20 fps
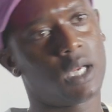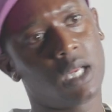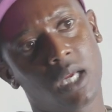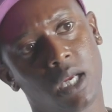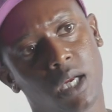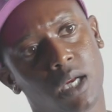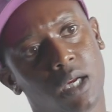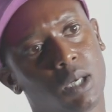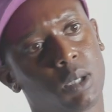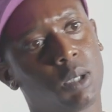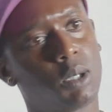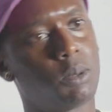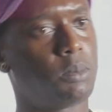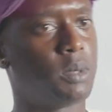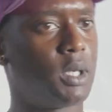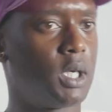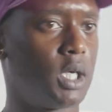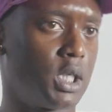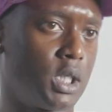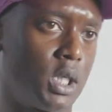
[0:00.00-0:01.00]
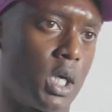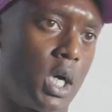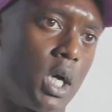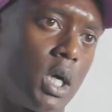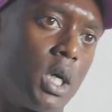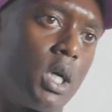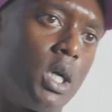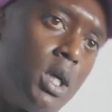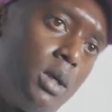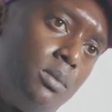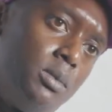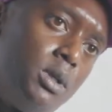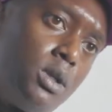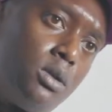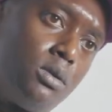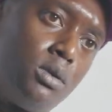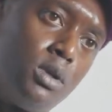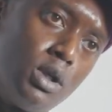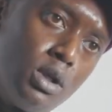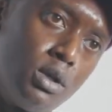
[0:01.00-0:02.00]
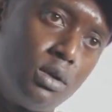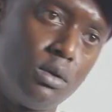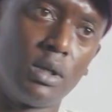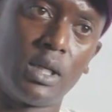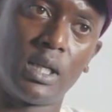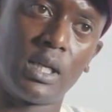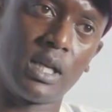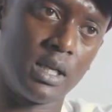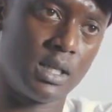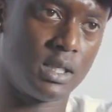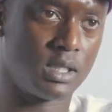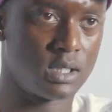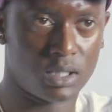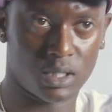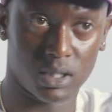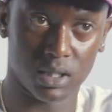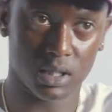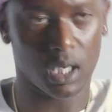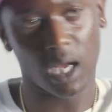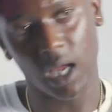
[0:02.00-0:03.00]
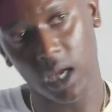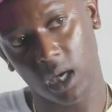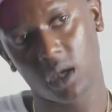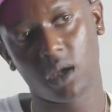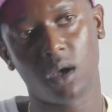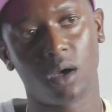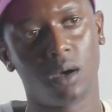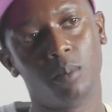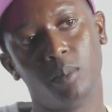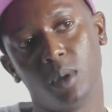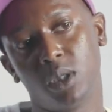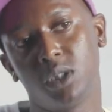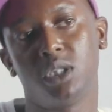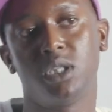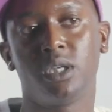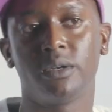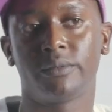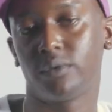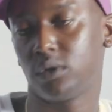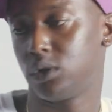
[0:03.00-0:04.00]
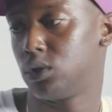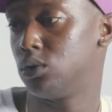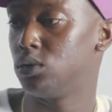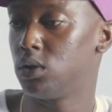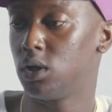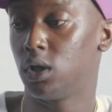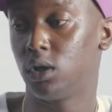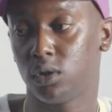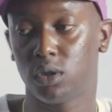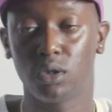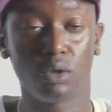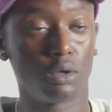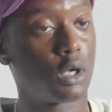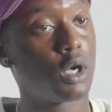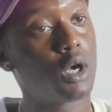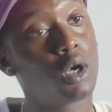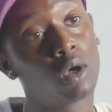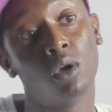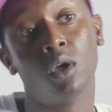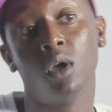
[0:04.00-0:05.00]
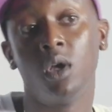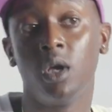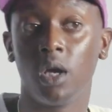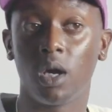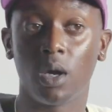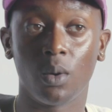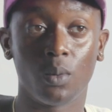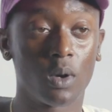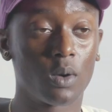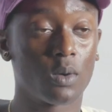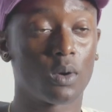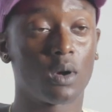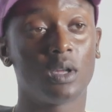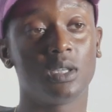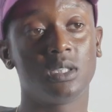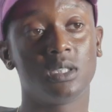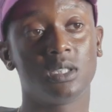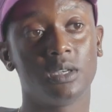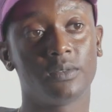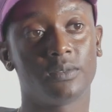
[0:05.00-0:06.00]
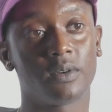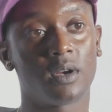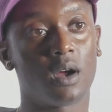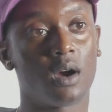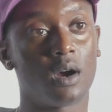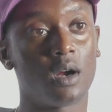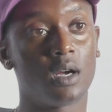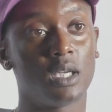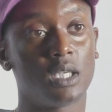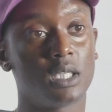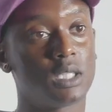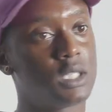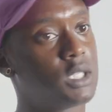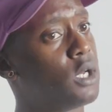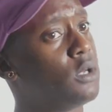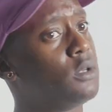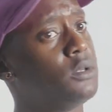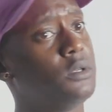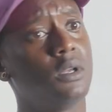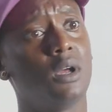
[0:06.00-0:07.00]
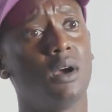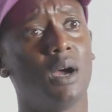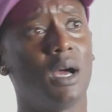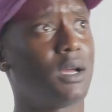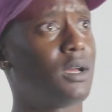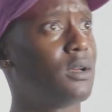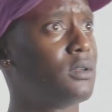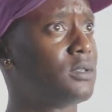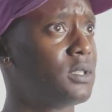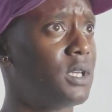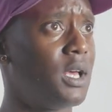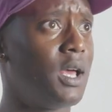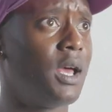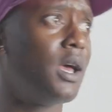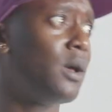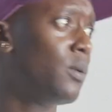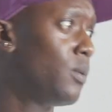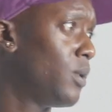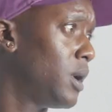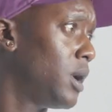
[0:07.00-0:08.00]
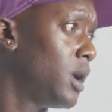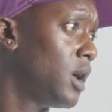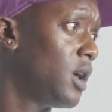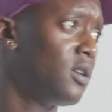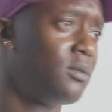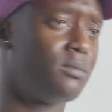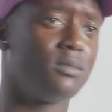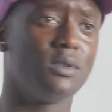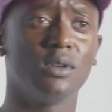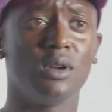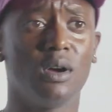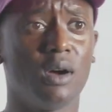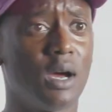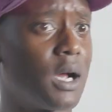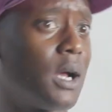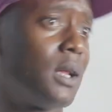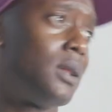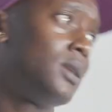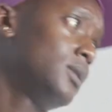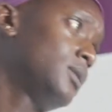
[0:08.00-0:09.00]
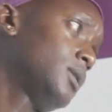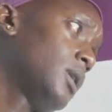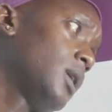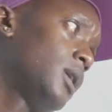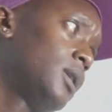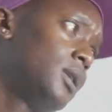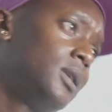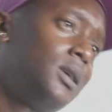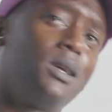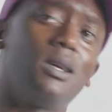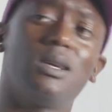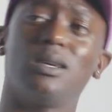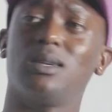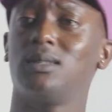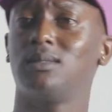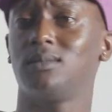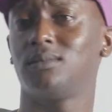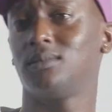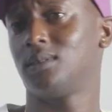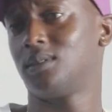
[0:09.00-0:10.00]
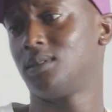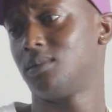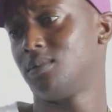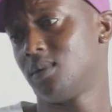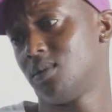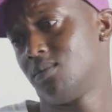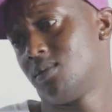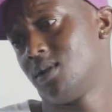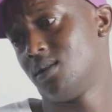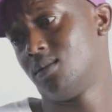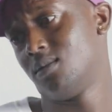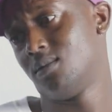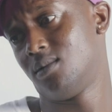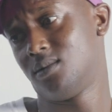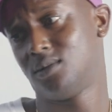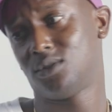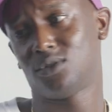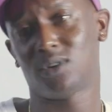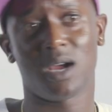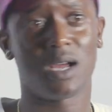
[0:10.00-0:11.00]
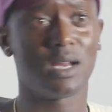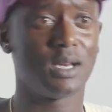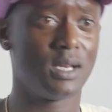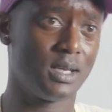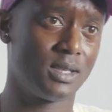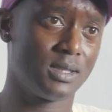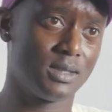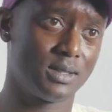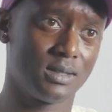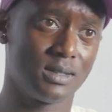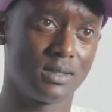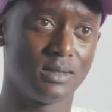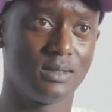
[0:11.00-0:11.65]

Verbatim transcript: there, Big Sean coming through, and it's just like a bunch of different studios who go and work with all these different artists. So, you know, I go say, hey, what up? Yo, I got this idea, I'm gonna try this.